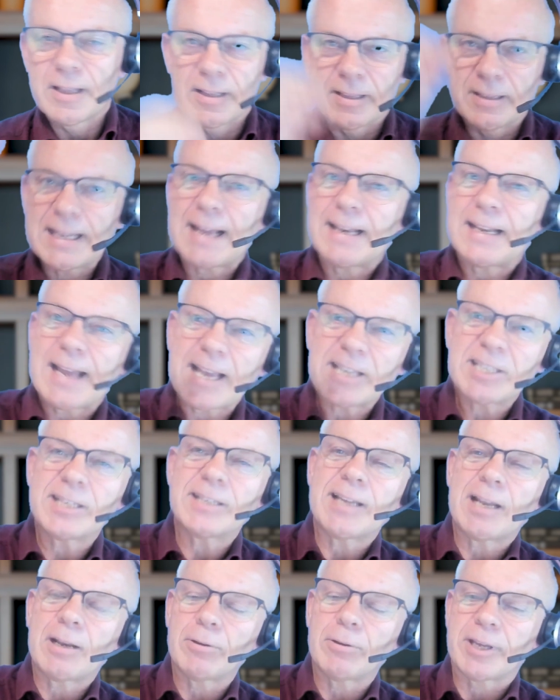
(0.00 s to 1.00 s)
that
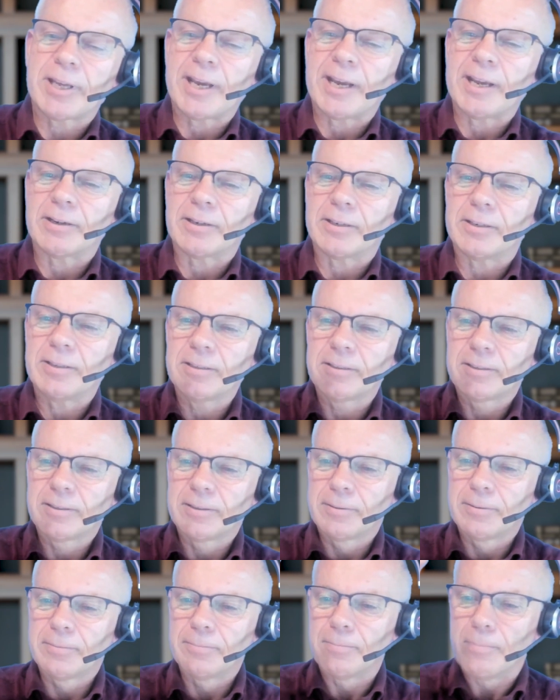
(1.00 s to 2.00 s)
asset allocator
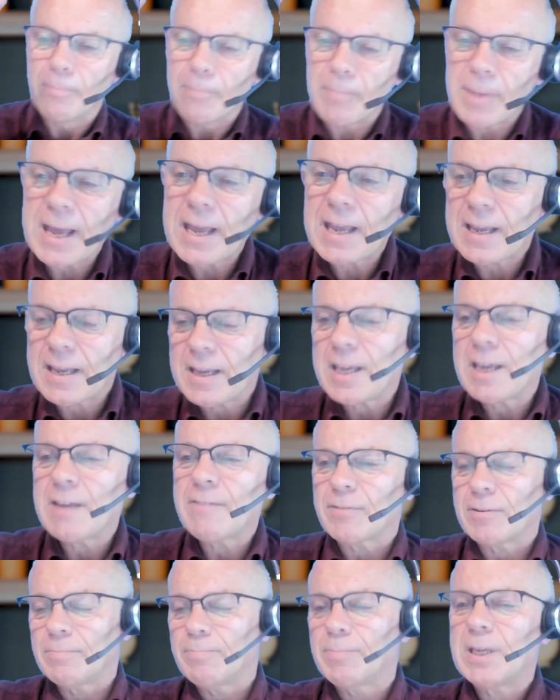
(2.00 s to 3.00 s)
may
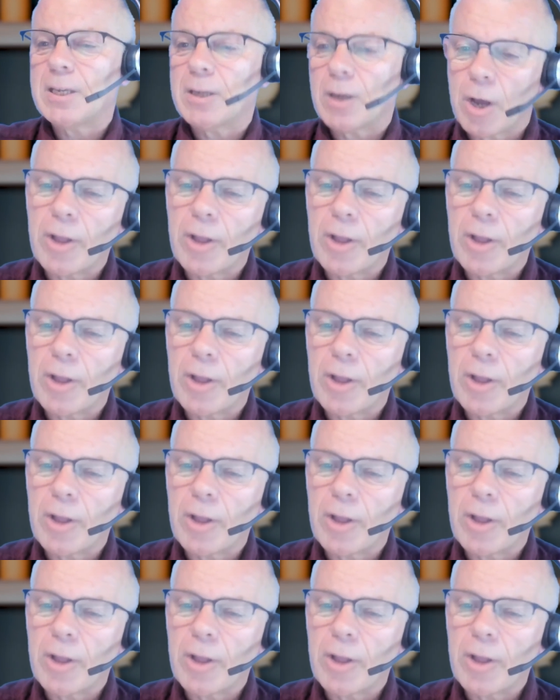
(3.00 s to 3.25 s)
even be